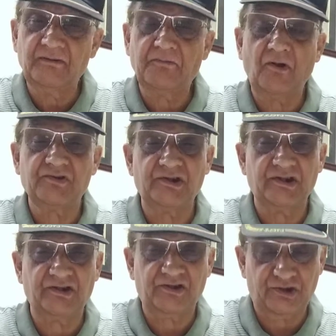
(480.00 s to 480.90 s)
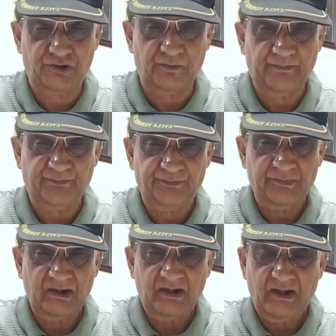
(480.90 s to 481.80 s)
the prostatic tissue,
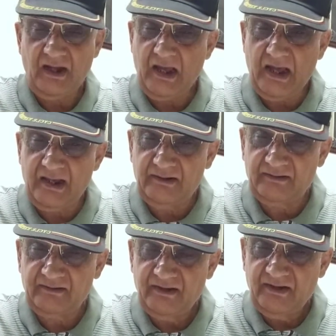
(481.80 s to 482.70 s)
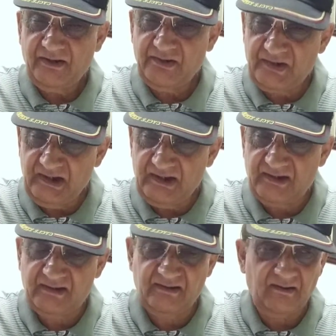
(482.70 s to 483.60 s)
and you see
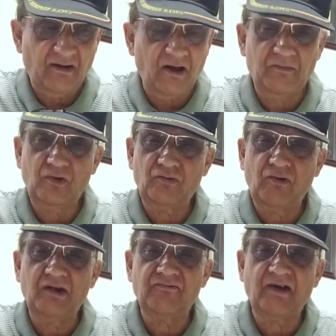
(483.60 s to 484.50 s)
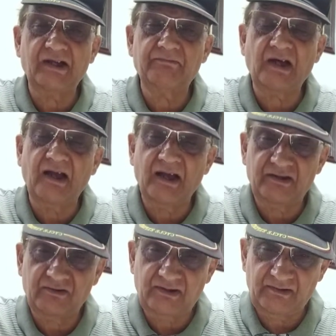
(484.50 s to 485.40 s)
this hormone
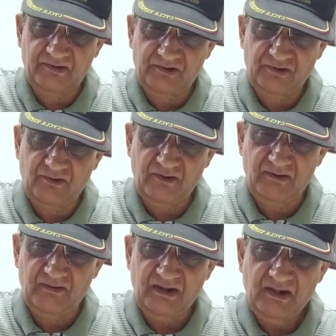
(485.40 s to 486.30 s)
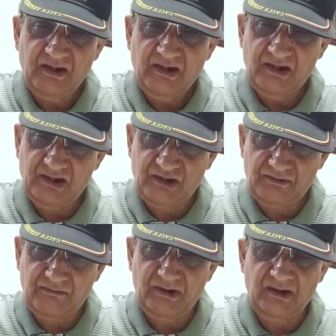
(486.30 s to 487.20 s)
1,5-dihydrotestosterone is
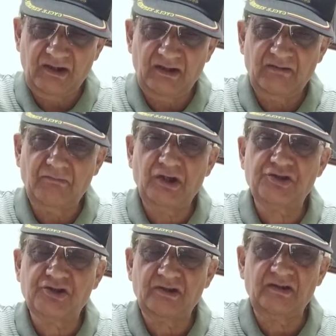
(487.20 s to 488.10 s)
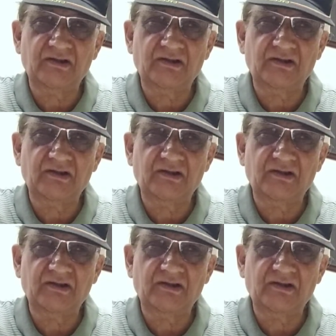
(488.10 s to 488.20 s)
much